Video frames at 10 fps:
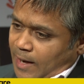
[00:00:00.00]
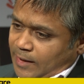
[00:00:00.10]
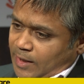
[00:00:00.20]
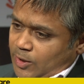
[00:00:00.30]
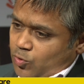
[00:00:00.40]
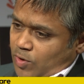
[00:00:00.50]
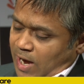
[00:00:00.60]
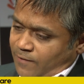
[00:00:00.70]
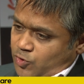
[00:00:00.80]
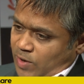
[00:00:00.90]
I think you
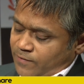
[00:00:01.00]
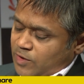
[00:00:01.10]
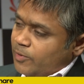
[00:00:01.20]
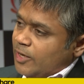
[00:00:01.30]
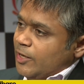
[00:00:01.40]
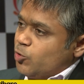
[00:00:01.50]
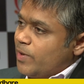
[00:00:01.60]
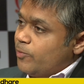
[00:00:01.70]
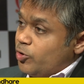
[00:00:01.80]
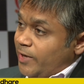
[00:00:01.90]
have to have the ability to
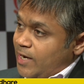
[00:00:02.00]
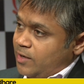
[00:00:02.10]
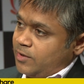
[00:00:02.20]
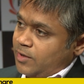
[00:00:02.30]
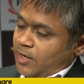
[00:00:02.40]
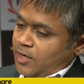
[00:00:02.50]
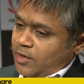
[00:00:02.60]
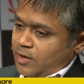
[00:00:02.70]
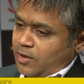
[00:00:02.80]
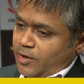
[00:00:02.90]
be able to take
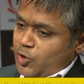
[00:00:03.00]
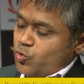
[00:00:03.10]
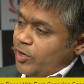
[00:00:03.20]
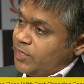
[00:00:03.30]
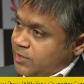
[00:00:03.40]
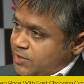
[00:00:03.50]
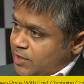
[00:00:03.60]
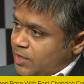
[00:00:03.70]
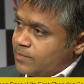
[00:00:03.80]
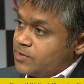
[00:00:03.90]
new risks
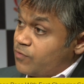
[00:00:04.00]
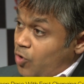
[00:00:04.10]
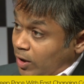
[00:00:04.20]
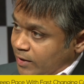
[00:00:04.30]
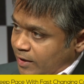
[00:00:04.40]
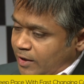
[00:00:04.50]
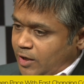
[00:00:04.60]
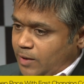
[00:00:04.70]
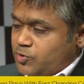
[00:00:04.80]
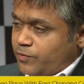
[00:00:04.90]
in terms of content,
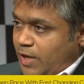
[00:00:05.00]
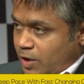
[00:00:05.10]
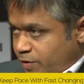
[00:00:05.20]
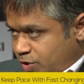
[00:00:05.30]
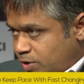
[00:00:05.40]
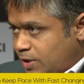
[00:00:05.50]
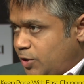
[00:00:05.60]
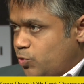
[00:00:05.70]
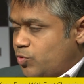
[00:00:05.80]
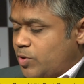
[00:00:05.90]
in terms of the innovation
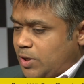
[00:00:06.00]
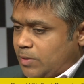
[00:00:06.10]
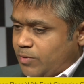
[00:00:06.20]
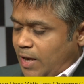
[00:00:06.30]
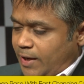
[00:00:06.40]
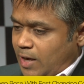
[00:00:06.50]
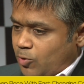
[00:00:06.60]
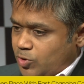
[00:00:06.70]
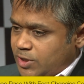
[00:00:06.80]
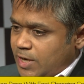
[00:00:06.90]
that you carry
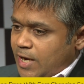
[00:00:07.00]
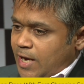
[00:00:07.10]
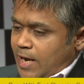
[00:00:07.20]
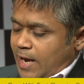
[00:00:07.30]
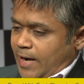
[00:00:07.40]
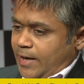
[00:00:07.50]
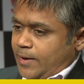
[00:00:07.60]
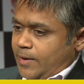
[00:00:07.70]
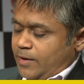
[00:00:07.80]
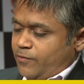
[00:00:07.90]
out.
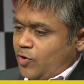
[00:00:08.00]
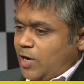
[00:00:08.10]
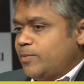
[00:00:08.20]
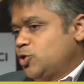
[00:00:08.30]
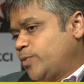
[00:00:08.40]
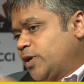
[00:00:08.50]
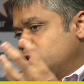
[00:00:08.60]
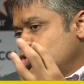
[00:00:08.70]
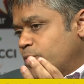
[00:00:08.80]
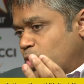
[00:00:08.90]
And if you're able to be
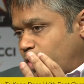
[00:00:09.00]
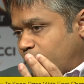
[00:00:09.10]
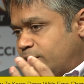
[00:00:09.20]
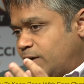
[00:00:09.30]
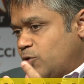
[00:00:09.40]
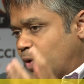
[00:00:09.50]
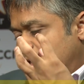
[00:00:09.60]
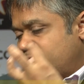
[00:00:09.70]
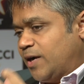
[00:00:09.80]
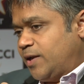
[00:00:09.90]
consumer oriented, you
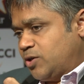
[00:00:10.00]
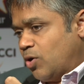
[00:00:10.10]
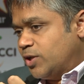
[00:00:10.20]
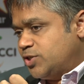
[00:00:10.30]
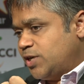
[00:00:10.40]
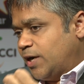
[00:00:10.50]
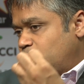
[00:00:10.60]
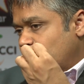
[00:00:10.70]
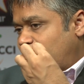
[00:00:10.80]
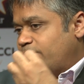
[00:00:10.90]
understand technology,
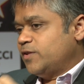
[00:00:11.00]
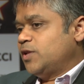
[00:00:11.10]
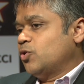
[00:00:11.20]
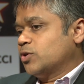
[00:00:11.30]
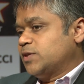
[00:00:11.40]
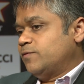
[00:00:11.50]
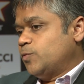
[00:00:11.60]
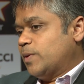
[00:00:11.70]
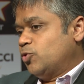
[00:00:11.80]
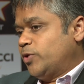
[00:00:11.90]
and you have within yourself
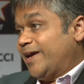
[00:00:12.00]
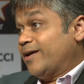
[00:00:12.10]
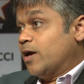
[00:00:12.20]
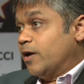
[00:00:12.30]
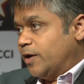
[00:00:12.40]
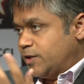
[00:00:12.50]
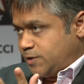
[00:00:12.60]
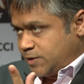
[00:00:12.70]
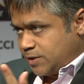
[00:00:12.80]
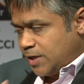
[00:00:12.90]
to be able to take
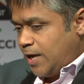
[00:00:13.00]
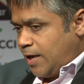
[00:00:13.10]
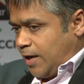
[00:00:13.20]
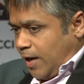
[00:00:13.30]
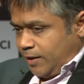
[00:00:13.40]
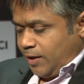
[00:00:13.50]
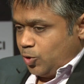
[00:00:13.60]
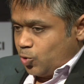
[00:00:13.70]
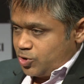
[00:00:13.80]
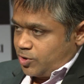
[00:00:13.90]
risks, I
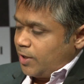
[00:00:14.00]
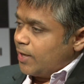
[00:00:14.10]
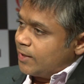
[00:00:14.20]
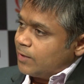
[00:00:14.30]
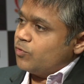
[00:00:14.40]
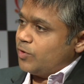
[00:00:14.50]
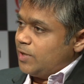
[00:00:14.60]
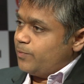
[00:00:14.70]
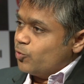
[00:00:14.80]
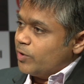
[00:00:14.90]
think those three would
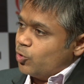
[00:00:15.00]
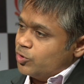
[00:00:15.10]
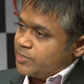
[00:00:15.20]
keep you in good